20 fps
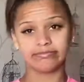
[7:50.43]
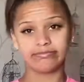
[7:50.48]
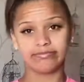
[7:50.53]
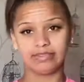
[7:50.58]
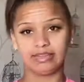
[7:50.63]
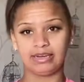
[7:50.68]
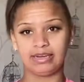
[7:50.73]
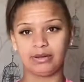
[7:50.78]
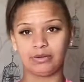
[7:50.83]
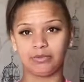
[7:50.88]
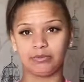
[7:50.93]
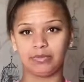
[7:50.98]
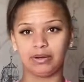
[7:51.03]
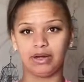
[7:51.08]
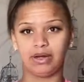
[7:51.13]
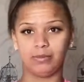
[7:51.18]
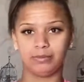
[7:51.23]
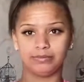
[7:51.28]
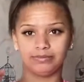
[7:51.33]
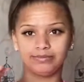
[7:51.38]
A little
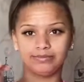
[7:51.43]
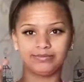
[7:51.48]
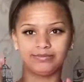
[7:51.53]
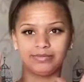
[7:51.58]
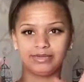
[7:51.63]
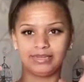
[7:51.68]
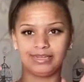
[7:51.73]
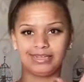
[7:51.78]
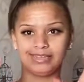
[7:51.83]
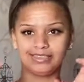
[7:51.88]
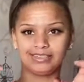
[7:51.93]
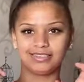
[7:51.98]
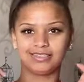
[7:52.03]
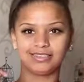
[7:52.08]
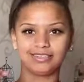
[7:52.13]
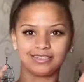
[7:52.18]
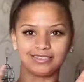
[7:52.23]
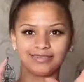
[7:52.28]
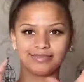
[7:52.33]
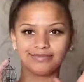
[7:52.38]
bum that you can
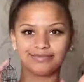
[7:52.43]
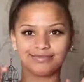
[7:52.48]
just...